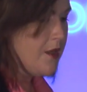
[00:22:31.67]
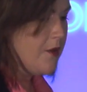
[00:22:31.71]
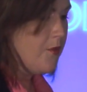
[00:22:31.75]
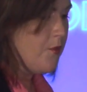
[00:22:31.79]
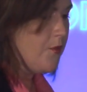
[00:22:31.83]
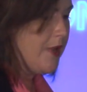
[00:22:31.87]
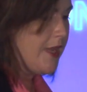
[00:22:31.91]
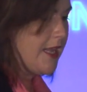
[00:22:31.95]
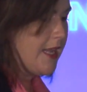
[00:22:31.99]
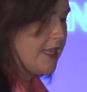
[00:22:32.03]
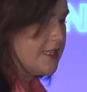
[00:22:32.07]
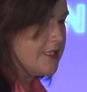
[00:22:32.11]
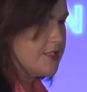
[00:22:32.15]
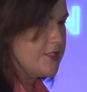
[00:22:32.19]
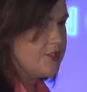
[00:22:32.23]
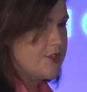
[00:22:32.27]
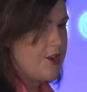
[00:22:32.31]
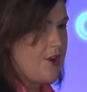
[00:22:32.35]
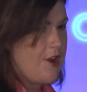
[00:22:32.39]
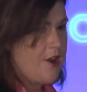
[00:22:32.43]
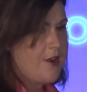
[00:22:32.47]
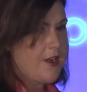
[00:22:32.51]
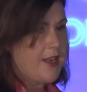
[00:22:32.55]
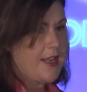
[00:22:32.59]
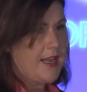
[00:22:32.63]
we get
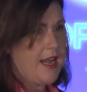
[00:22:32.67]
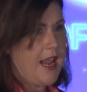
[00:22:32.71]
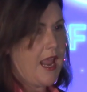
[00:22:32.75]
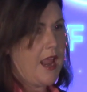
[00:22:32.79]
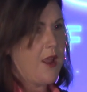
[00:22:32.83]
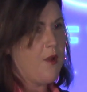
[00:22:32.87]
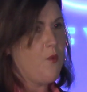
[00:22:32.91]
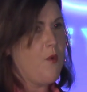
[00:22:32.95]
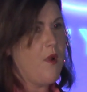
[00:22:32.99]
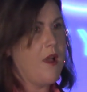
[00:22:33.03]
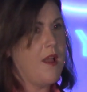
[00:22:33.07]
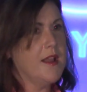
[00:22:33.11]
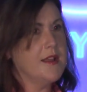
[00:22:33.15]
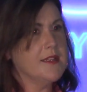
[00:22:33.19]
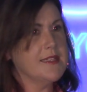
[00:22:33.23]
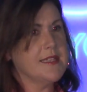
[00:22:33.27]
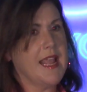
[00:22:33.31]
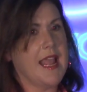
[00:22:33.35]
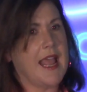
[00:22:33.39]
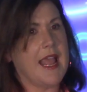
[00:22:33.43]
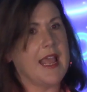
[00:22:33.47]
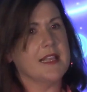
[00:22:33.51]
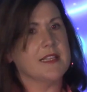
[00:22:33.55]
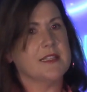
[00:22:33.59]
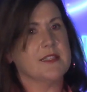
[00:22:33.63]
started, I want to
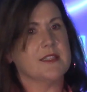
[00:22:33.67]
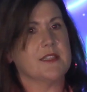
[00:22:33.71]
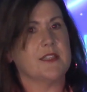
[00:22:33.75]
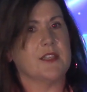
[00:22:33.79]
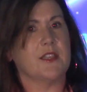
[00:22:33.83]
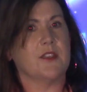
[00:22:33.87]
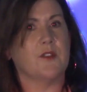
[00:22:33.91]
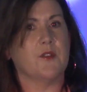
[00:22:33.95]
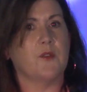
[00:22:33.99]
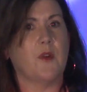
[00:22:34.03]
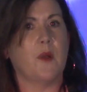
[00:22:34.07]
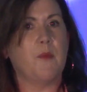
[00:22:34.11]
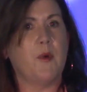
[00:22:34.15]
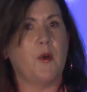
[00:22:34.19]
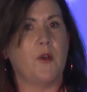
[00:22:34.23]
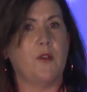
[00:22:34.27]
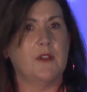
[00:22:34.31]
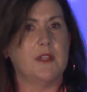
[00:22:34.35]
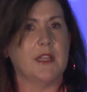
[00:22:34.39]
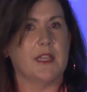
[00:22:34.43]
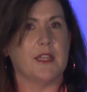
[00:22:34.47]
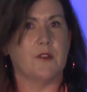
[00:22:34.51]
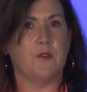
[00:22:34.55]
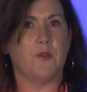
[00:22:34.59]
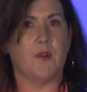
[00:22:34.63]
ask you a
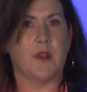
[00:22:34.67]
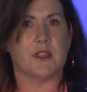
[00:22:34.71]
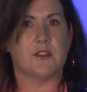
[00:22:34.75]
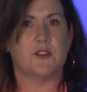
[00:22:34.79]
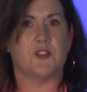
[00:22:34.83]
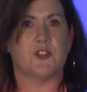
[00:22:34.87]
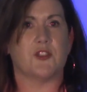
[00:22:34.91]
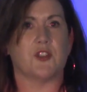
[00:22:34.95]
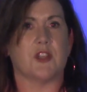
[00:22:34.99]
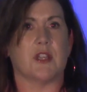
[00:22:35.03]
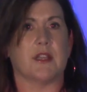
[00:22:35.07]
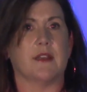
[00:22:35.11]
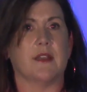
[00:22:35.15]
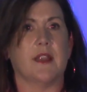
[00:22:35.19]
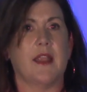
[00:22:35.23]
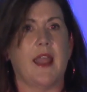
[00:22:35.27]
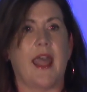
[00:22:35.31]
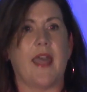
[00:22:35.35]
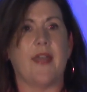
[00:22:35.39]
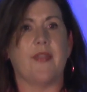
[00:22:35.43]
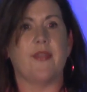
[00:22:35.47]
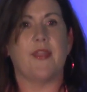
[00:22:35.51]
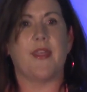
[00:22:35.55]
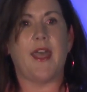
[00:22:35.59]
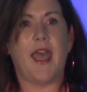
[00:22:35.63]
polling question,
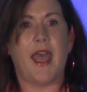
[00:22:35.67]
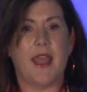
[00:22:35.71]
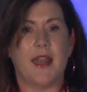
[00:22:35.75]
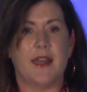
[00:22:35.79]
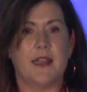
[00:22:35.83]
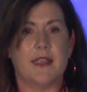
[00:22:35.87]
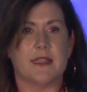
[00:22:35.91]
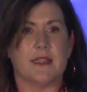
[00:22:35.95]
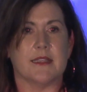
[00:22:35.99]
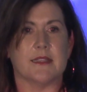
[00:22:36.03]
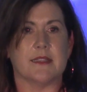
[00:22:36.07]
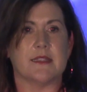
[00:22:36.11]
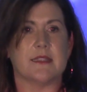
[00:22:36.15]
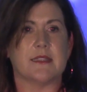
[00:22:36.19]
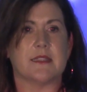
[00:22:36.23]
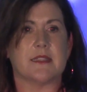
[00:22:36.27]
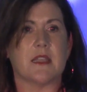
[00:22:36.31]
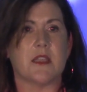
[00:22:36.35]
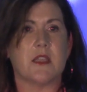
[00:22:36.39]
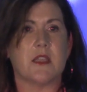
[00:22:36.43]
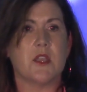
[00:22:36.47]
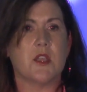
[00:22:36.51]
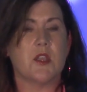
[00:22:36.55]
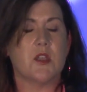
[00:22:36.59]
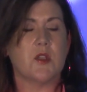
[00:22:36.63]
and that is,
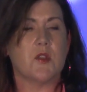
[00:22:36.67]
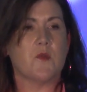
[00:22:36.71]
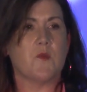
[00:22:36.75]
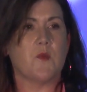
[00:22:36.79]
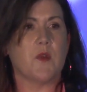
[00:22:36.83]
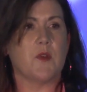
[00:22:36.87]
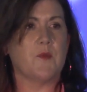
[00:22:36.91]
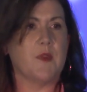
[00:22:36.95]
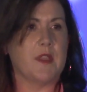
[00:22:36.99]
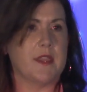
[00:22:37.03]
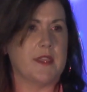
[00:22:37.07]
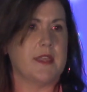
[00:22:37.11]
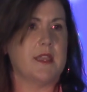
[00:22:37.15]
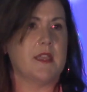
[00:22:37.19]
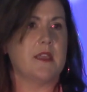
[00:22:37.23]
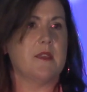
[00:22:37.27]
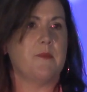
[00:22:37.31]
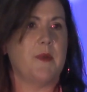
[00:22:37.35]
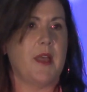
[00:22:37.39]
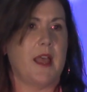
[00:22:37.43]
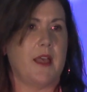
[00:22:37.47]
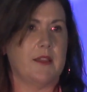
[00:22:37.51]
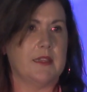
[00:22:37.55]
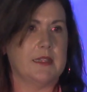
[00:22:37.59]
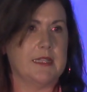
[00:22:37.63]
when we think
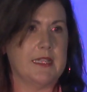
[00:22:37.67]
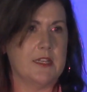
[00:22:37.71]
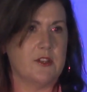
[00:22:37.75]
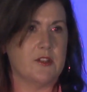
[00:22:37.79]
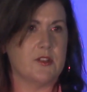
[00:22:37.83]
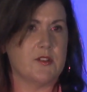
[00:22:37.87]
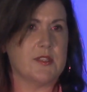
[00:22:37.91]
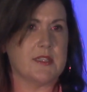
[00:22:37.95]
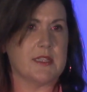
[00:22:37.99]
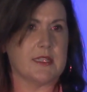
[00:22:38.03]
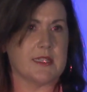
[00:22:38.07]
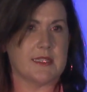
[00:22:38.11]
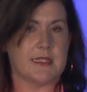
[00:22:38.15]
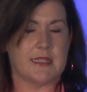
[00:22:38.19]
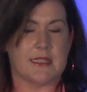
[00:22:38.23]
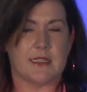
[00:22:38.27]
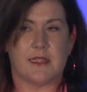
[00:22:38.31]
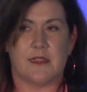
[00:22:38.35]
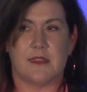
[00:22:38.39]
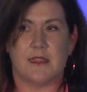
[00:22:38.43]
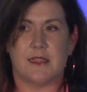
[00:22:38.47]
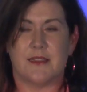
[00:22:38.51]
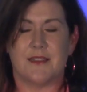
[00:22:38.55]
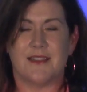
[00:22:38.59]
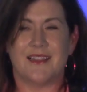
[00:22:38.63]
about
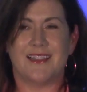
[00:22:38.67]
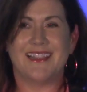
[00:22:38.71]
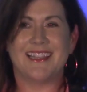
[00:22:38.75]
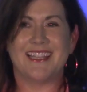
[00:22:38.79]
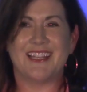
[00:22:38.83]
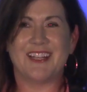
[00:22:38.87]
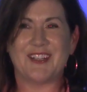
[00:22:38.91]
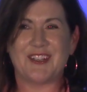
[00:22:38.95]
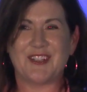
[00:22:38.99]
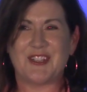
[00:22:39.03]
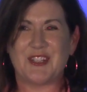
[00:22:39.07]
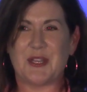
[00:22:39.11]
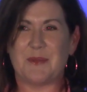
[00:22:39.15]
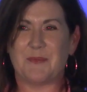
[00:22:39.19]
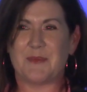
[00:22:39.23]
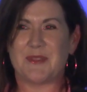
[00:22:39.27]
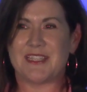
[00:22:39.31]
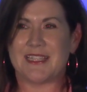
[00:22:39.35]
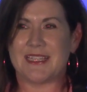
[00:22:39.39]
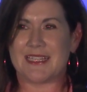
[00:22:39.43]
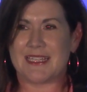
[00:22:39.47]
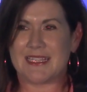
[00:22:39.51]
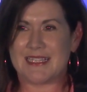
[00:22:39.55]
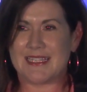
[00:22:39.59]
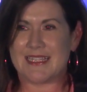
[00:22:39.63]
leadership
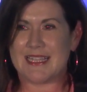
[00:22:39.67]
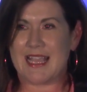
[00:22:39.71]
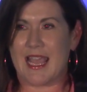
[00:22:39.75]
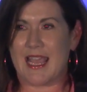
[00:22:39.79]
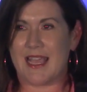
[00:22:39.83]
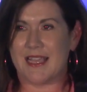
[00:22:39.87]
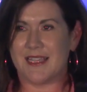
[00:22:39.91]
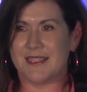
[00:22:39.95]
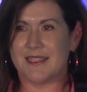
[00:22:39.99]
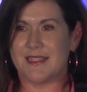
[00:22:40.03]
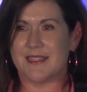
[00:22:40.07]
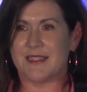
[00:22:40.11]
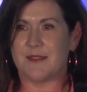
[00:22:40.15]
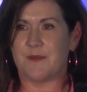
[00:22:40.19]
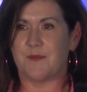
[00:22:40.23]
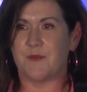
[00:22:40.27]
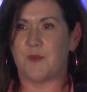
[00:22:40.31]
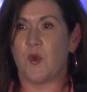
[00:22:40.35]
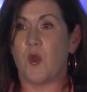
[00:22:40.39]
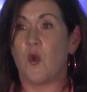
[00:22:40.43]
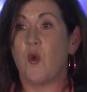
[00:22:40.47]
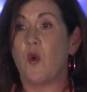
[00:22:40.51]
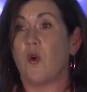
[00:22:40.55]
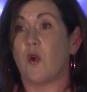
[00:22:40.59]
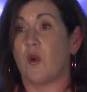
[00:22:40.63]
success,
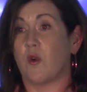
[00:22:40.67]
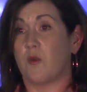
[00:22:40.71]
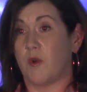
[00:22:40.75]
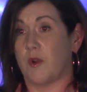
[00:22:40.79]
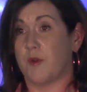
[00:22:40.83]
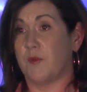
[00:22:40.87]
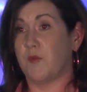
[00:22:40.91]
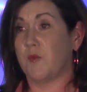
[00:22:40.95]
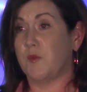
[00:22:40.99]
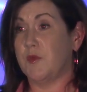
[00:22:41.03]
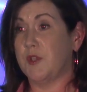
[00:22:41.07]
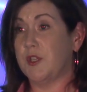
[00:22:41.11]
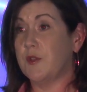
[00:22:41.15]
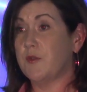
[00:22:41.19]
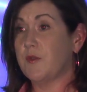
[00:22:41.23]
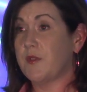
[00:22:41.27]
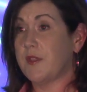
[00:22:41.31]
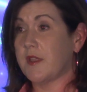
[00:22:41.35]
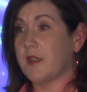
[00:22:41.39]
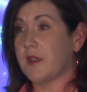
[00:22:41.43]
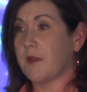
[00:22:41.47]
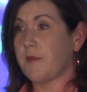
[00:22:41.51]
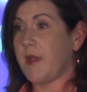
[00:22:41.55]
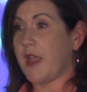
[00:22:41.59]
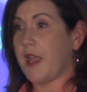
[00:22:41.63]
or when you
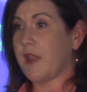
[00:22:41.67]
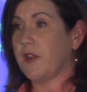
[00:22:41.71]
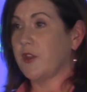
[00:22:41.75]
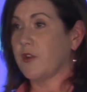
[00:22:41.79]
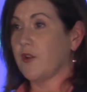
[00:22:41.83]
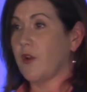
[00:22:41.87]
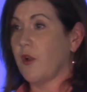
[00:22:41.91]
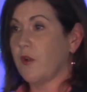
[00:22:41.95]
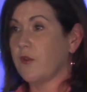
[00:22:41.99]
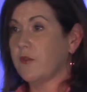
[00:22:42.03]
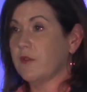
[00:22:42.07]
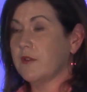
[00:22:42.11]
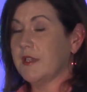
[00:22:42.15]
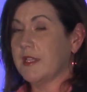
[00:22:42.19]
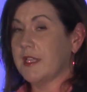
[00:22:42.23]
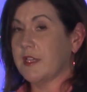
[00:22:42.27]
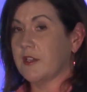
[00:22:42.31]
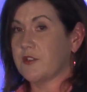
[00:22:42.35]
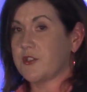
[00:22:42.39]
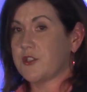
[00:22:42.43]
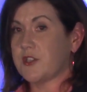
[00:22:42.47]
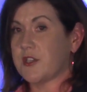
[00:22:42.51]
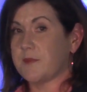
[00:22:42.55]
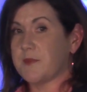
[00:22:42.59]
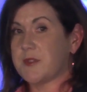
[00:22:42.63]
think about your own
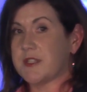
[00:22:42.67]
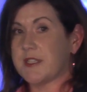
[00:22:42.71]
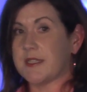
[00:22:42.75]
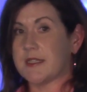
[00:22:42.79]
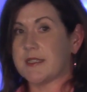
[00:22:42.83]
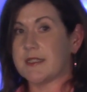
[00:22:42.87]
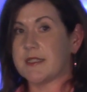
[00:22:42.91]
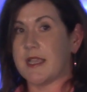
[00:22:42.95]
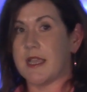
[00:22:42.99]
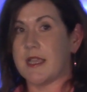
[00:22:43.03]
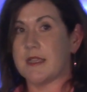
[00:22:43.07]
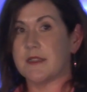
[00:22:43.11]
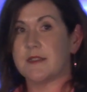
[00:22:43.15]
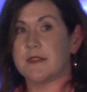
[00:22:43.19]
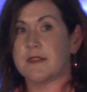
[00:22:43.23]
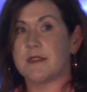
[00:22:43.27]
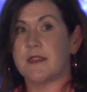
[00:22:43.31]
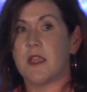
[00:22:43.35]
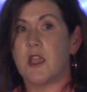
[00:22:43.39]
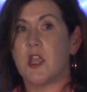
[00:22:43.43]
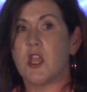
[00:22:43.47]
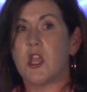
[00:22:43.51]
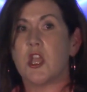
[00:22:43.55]
leadership success,